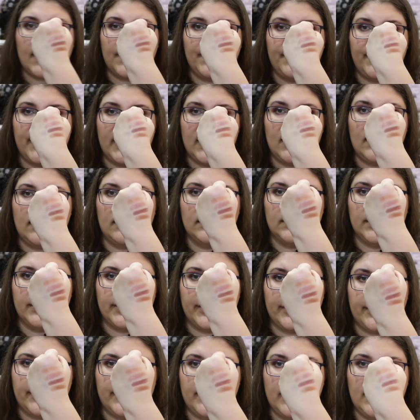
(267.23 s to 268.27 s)
pink
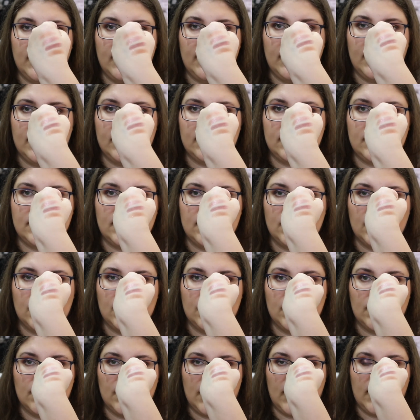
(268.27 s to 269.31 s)
glitter in it,
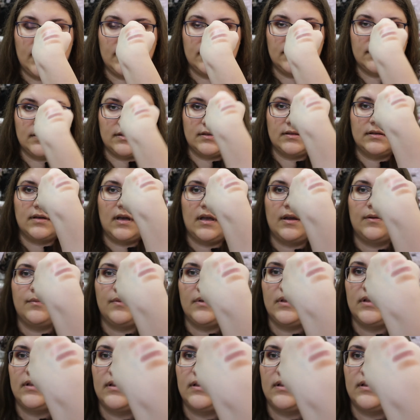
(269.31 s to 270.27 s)
and I really